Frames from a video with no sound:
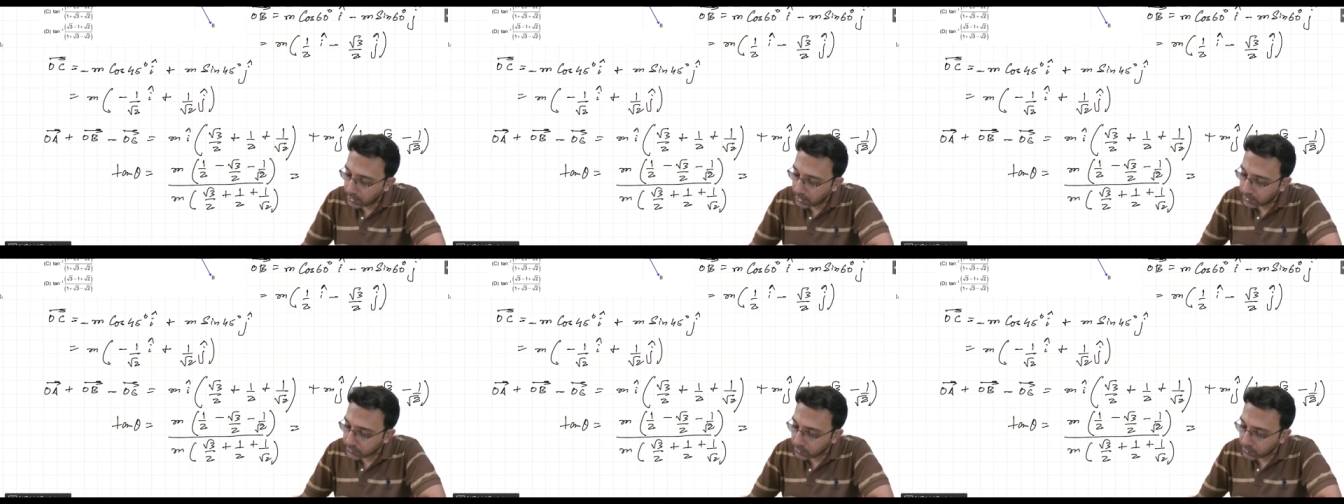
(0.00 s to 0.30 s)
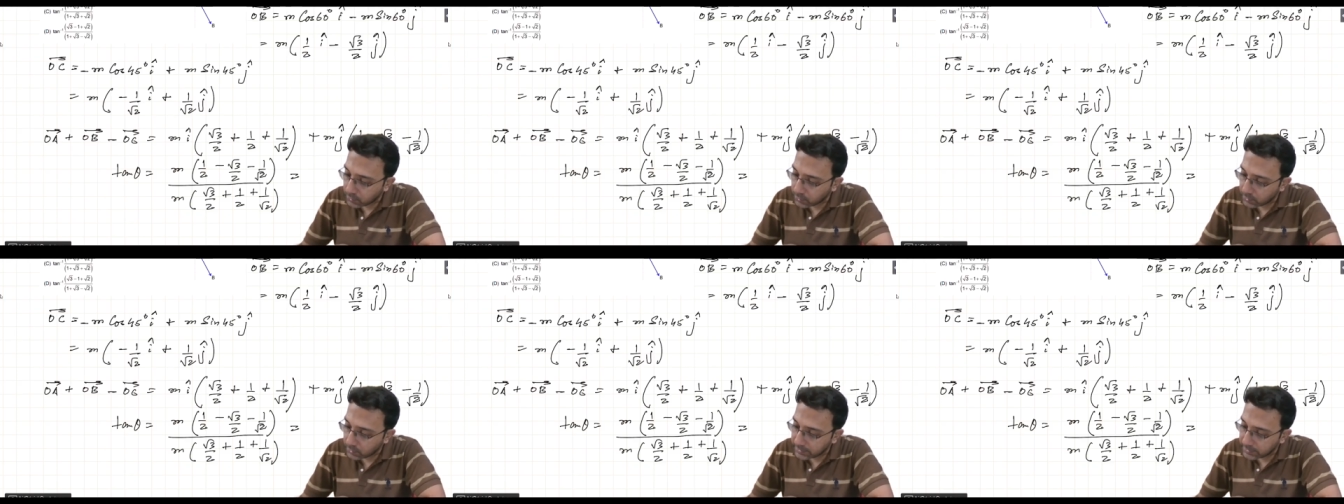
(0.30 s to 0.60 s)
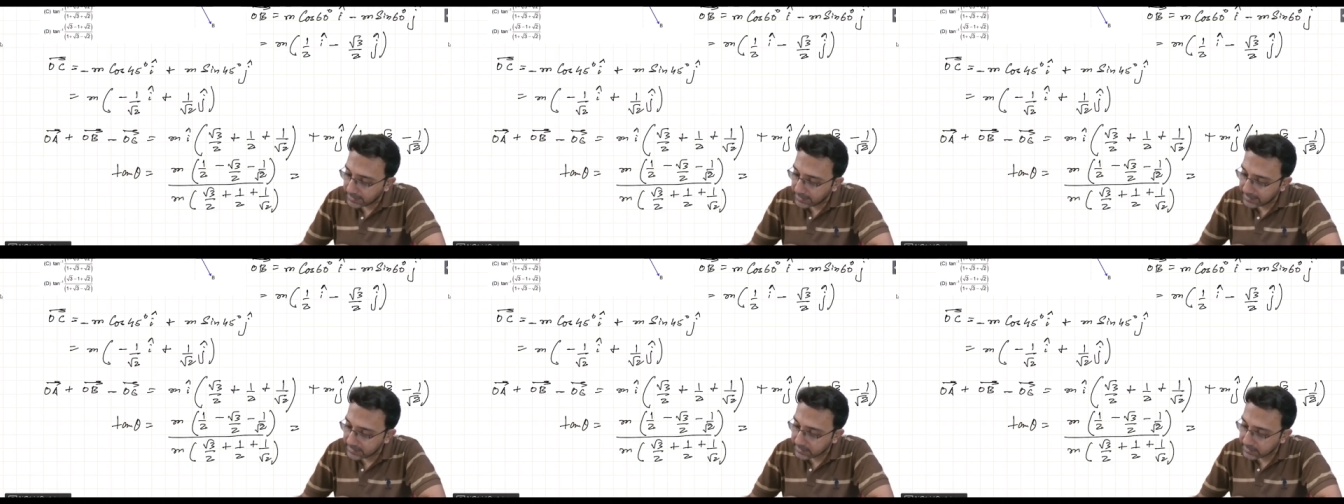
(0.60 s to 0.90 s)
So
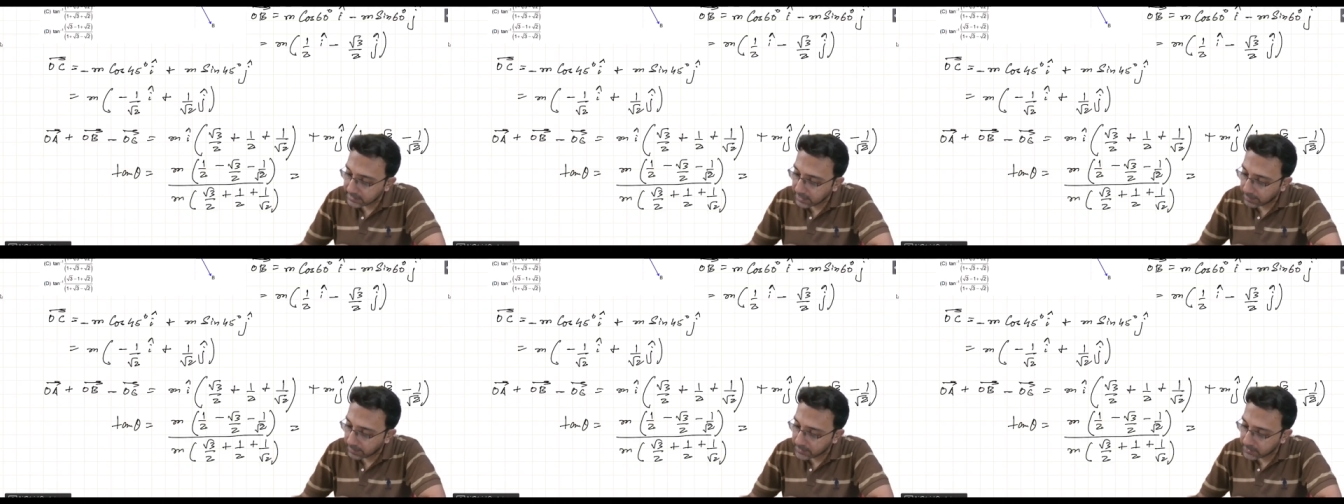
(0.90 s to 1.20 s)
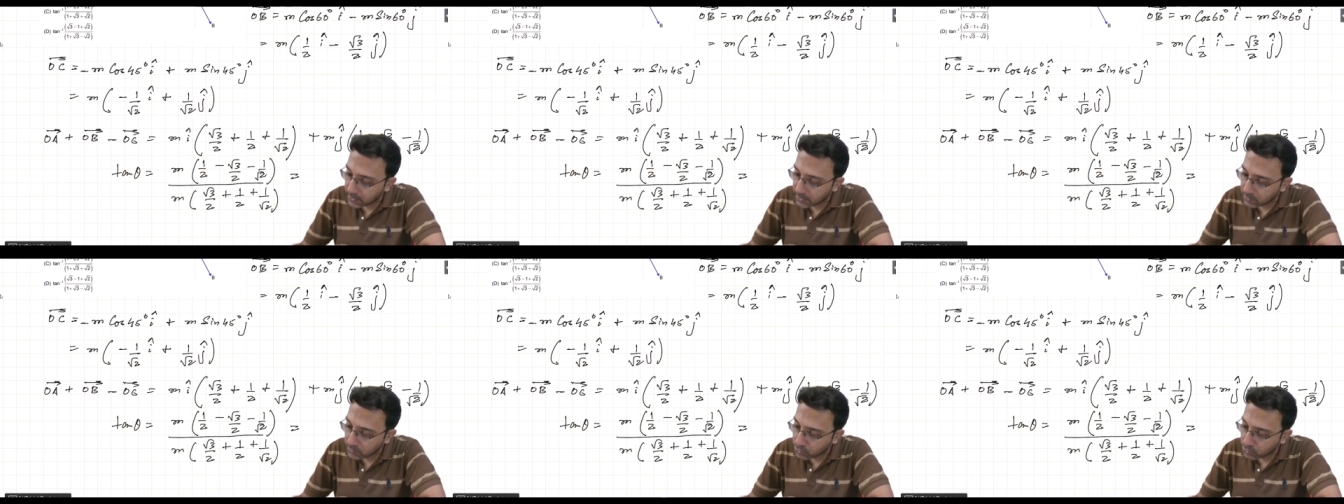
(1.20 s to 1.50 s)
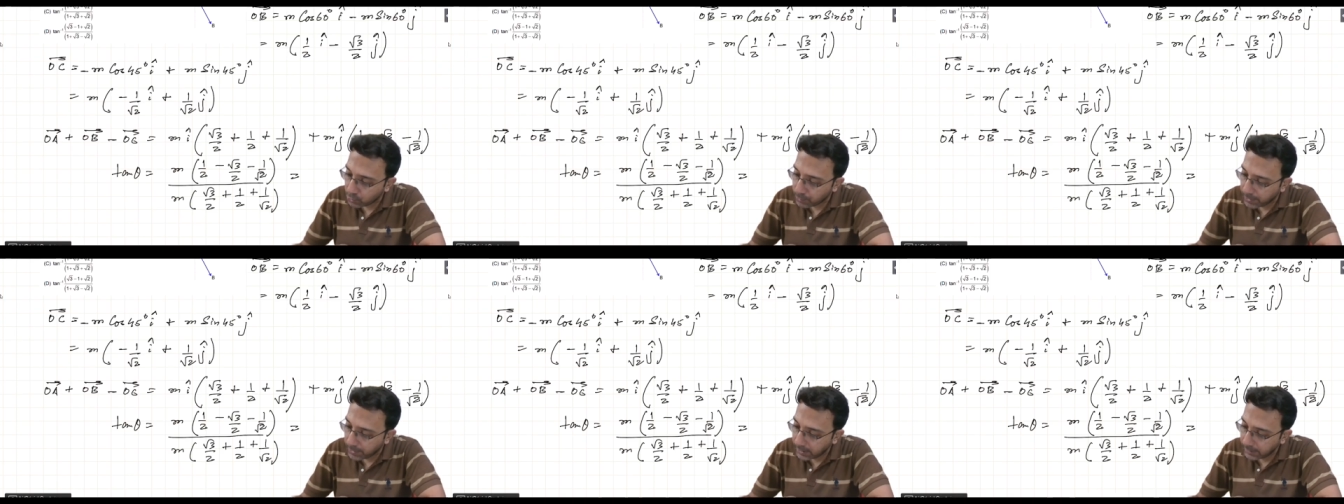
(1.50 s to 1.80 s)
this comes out
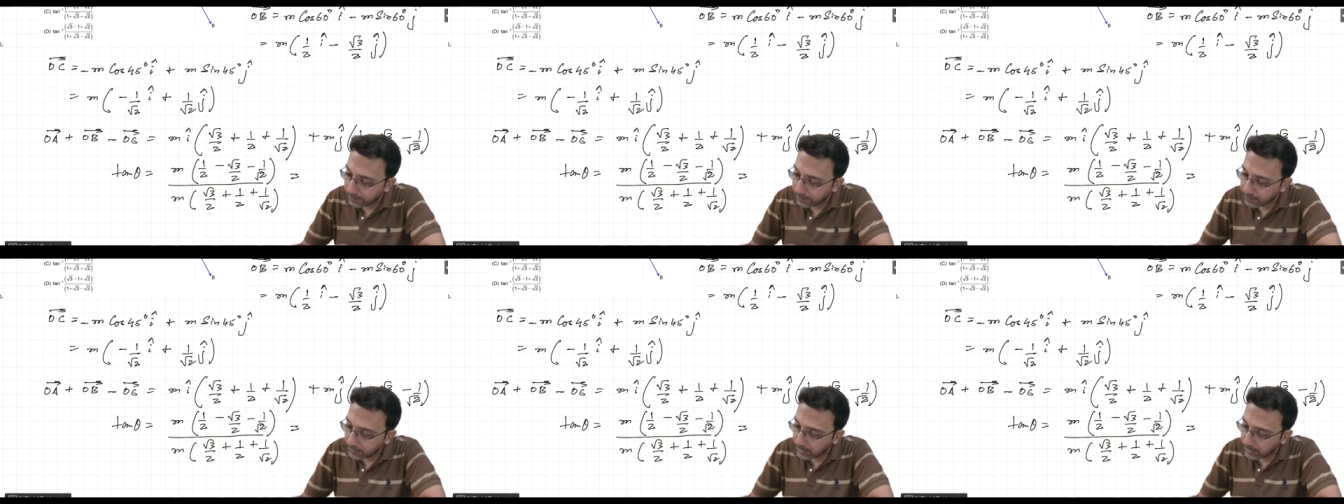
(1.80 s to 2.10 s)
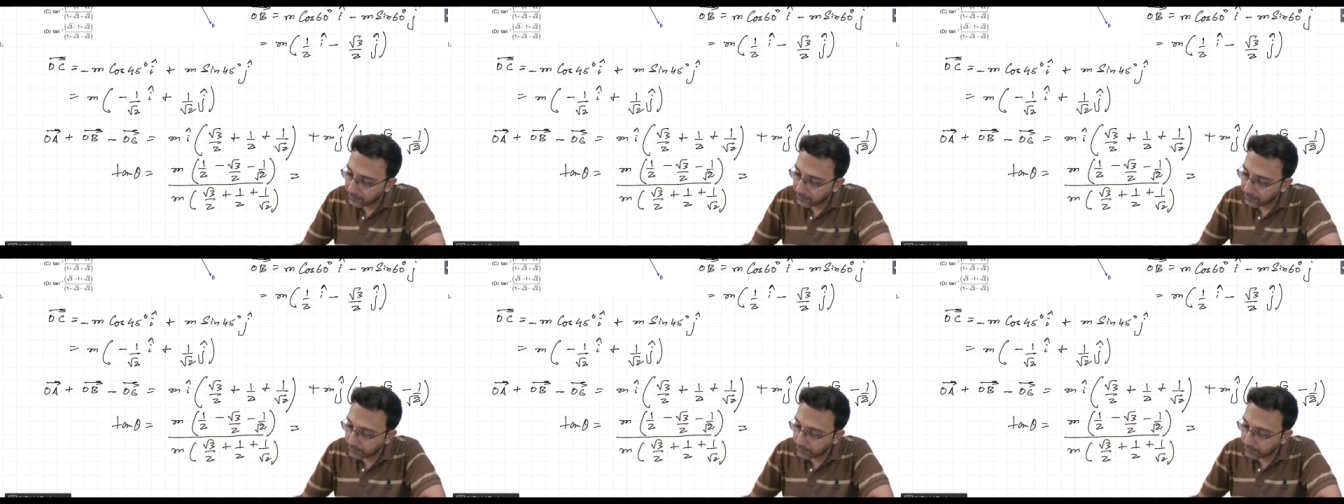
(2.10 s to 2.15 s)
to be,